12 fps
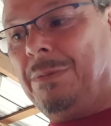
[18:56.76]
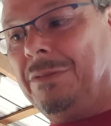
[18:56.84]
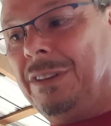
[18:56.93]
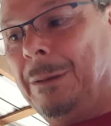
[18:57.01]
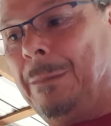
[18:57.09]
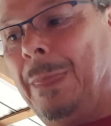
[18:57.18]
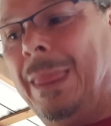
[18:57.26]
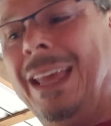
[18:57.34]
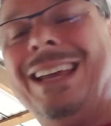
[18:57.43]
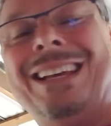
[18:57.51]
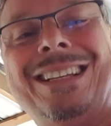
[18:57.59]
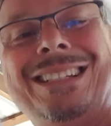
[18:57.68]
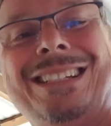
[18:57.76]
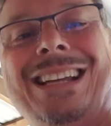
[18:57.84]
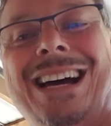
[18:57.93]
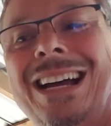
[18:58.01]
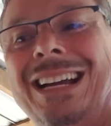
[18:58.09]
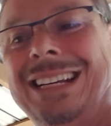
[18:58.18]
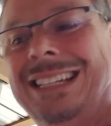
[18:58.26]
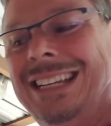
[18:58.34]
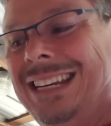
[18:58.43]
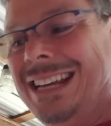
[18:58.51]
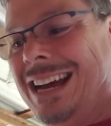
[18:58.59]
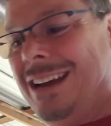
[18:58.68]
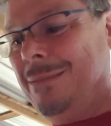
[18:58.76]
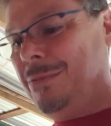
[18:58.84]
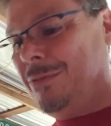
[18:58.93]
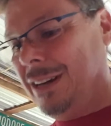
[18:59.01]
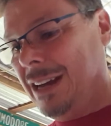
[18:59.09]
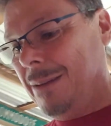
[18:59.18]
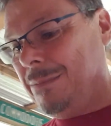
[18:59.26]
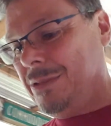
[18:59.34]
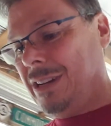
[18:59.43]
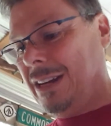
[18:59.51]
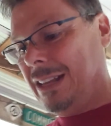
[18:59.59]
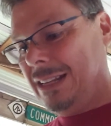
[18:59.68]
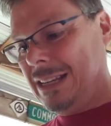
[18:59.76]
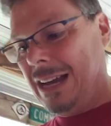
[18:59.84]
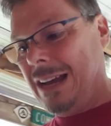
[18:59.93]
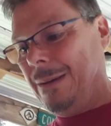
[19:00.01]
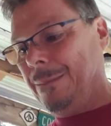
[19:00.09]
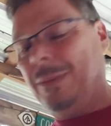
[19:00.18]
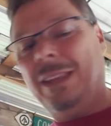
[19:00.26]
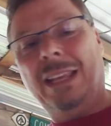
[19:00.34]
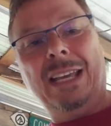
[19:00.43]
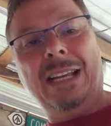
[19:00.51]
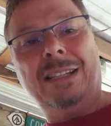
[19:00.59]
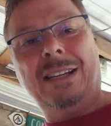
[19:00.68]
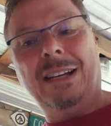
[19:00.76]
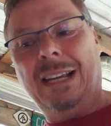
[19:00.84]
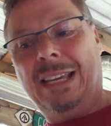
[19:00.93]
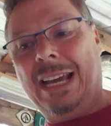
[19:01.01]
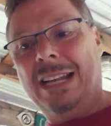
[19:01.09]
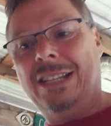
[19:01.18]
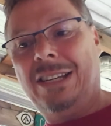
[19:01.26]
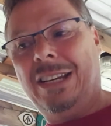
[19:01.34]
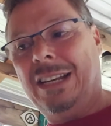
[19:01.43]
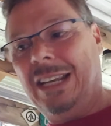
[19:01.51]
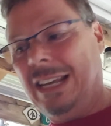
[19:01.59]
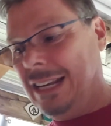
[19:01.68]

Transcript: of it, 99.9% of the time, it's going to catch it and